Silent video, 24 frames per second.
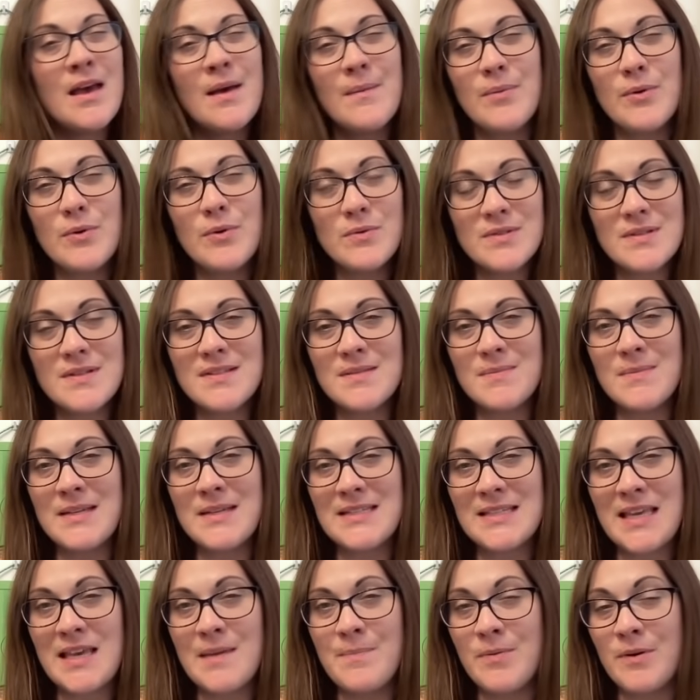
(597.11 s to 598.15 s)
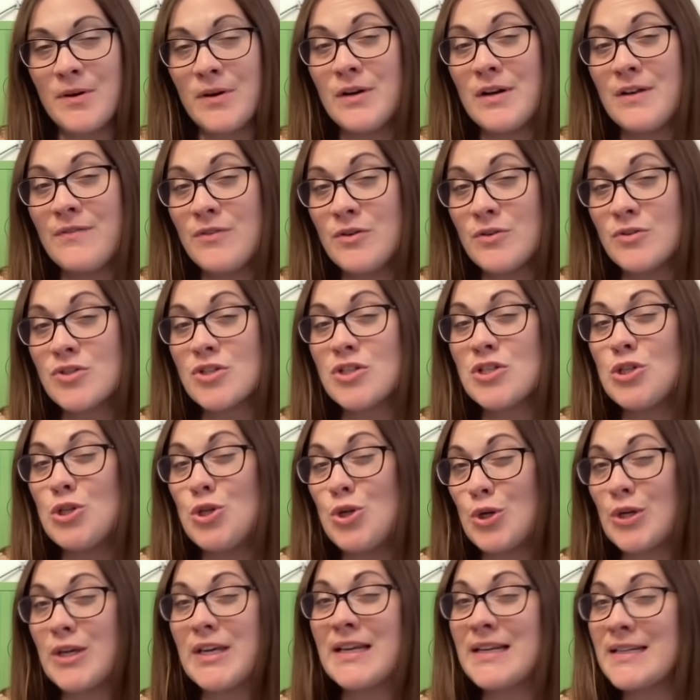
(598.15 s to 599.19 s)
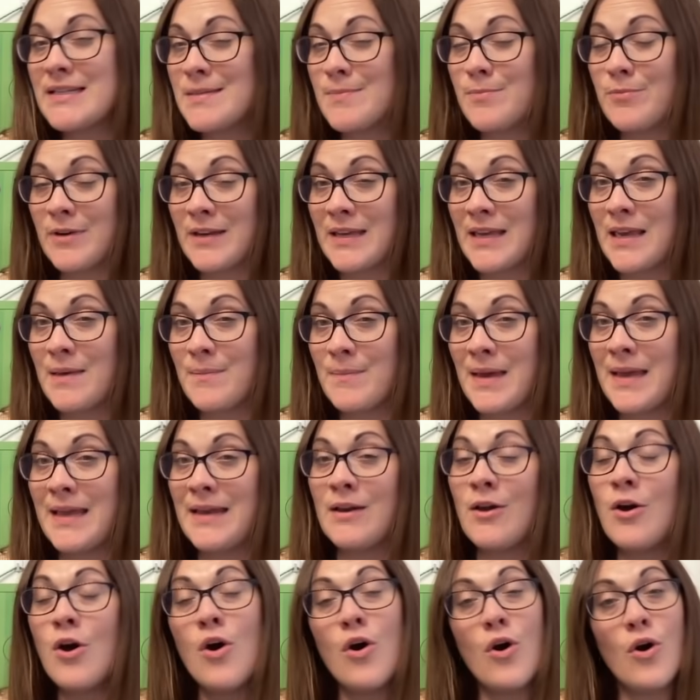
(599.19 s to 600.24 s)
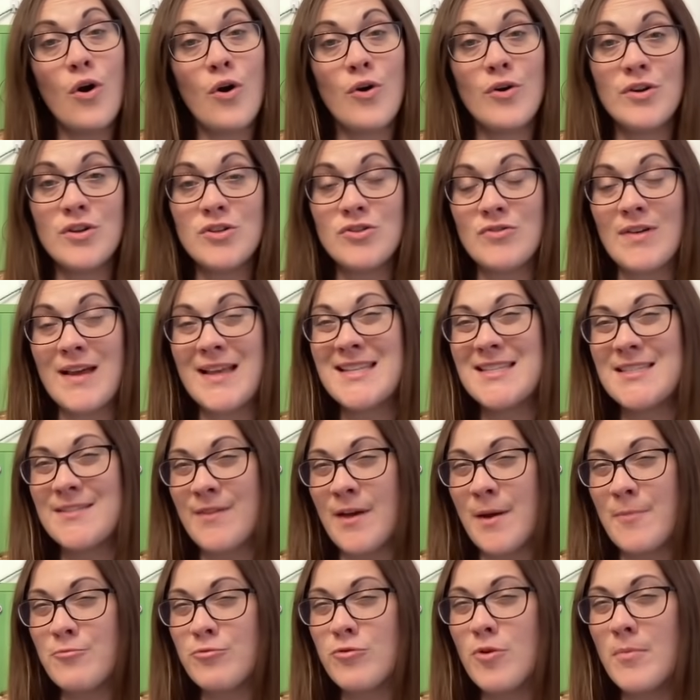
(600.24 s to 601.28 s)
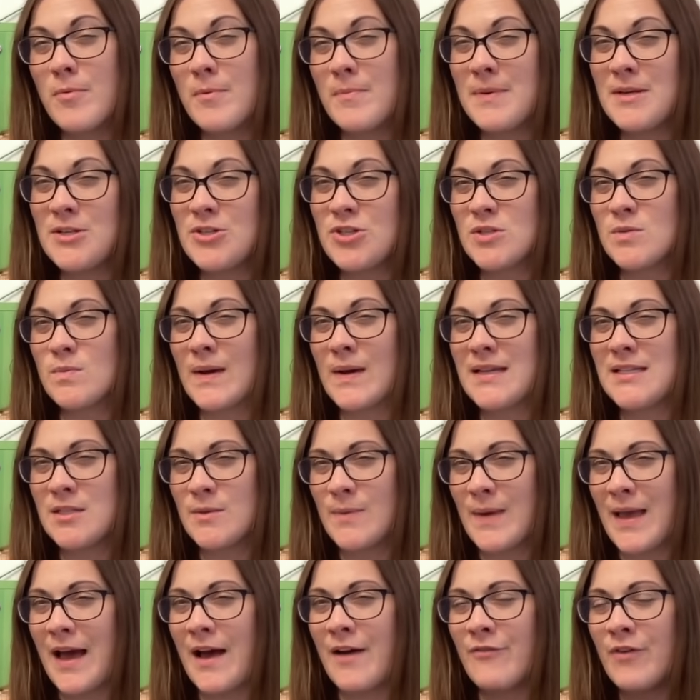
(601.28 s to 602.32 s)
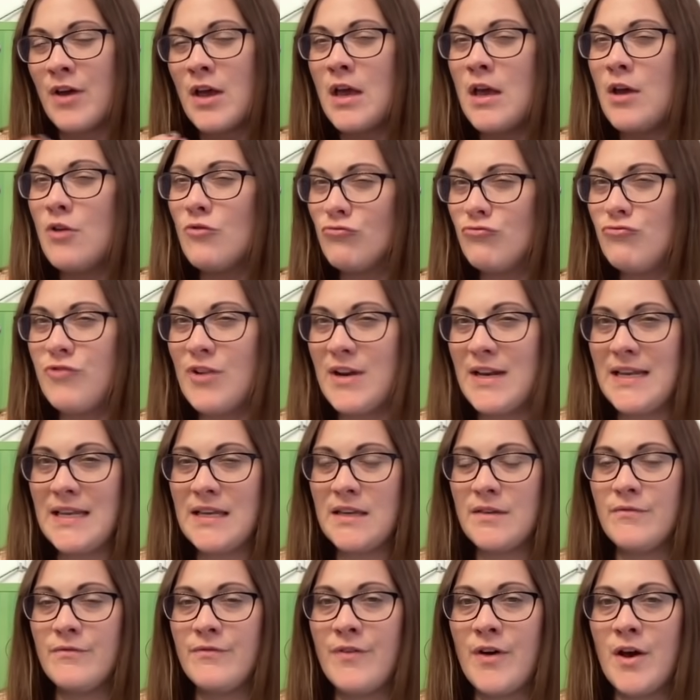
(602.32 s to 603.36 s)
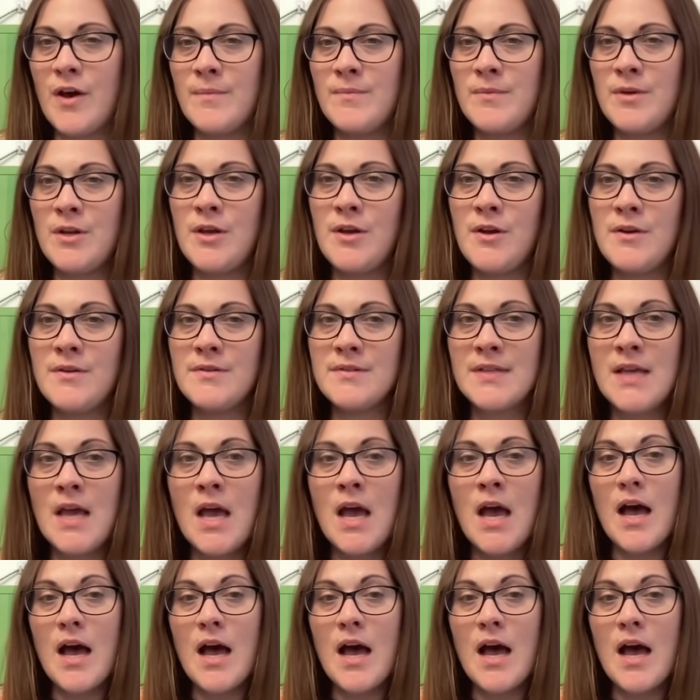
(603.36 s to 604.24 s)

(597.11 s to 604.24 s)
But also something to keep an eye on if you're just looking to bring him in on a transfer. Probably just wait until we have really confirmed news.